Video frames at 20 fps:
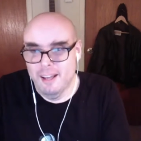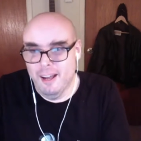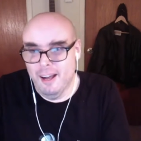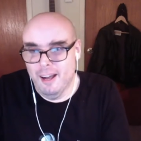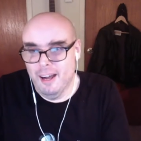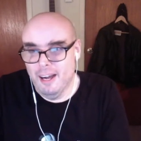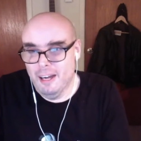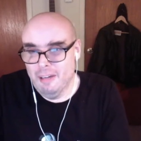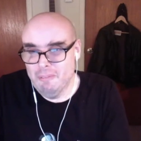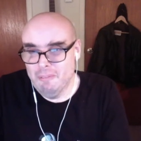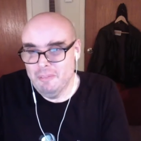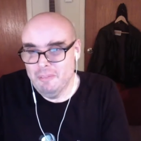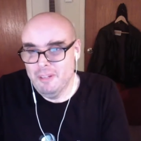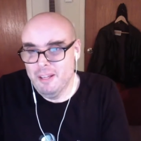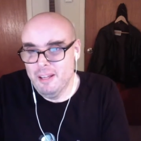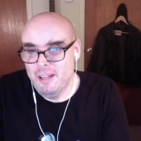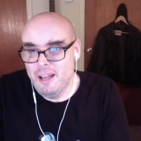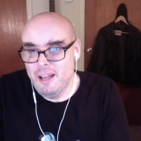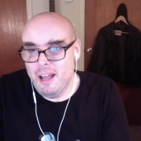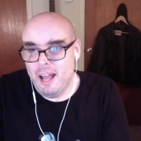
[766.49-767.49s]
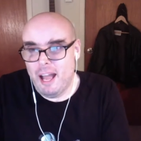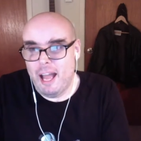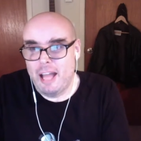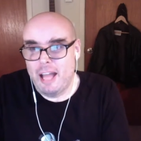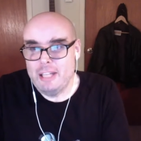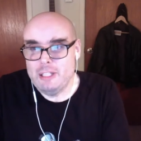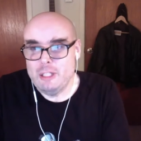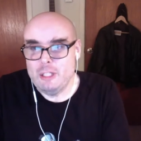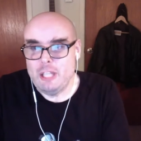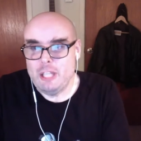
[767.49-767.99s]
Um, I
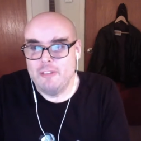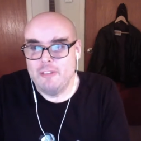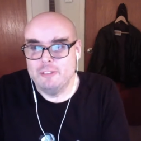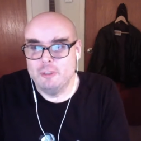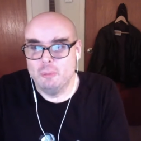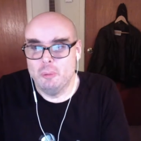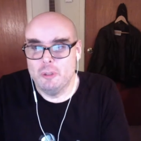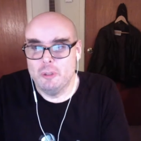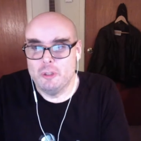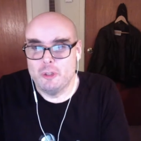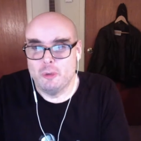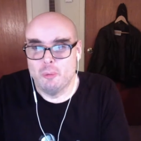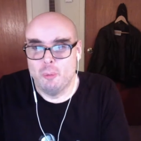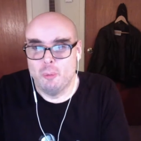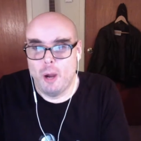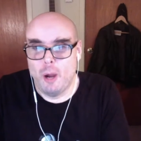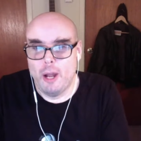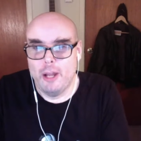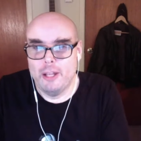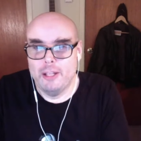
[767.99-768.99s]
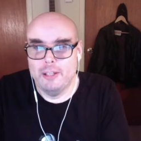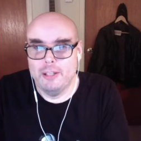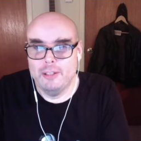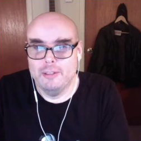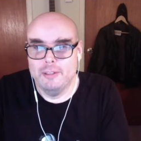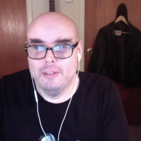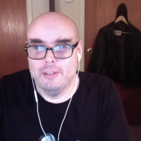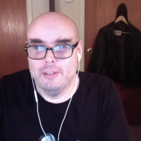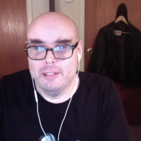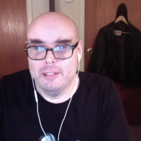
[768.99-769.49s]
just have to wonder why
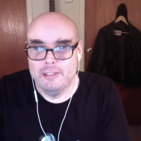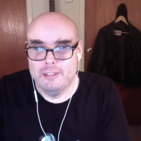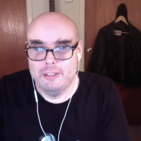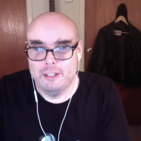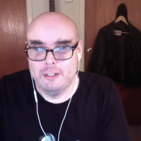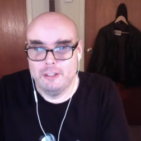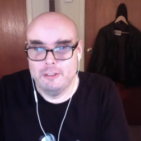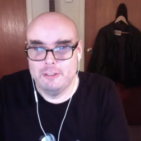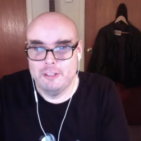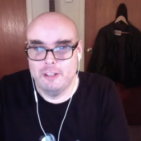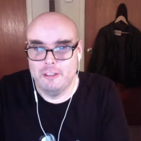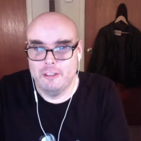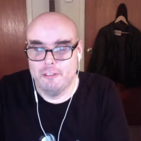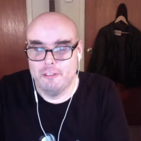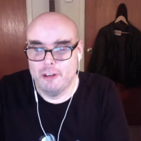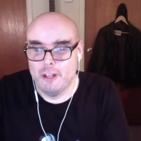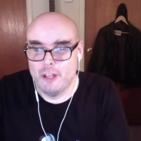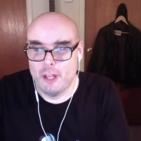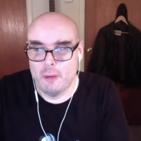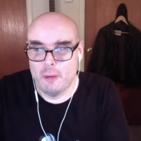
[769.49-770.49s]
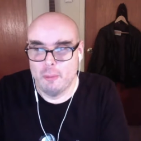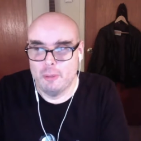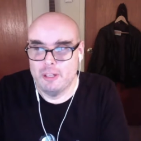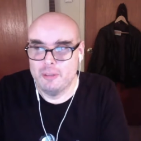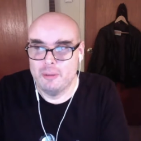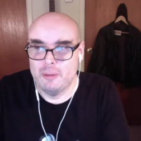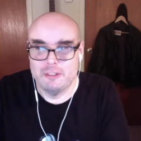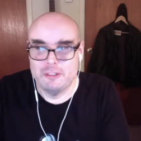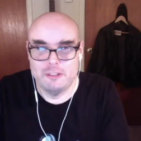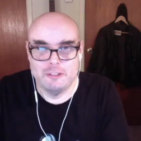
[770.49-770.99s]
in '63 they were
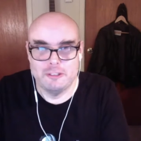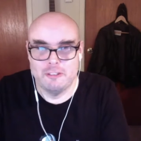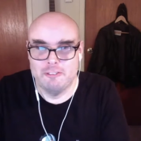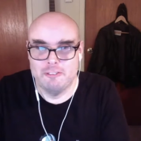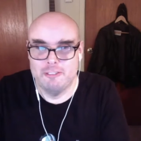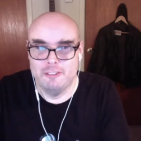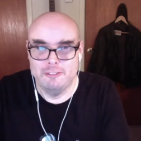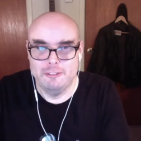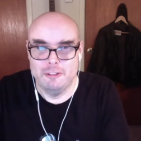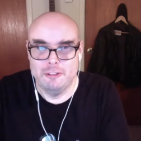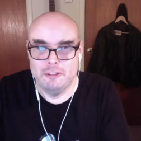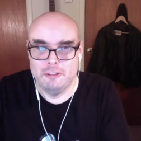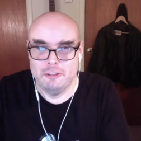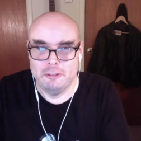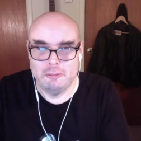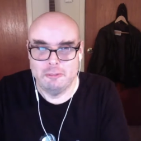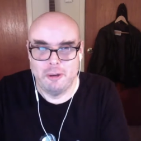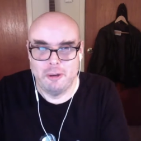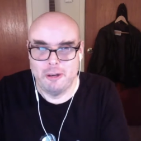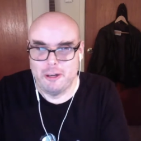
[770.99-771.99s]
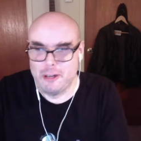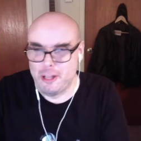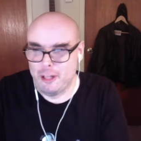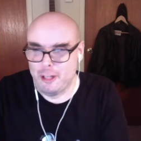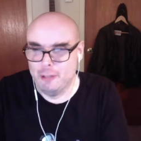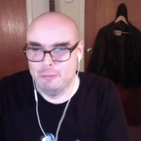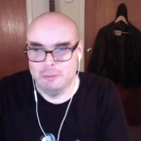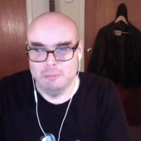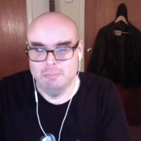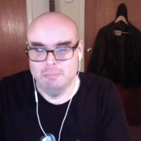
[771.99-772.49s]
doing such a '50s inspired
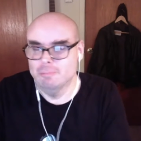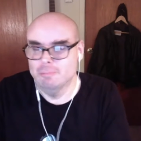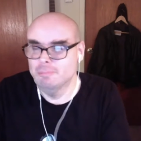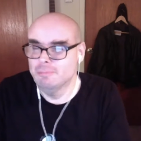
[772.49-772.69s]
album.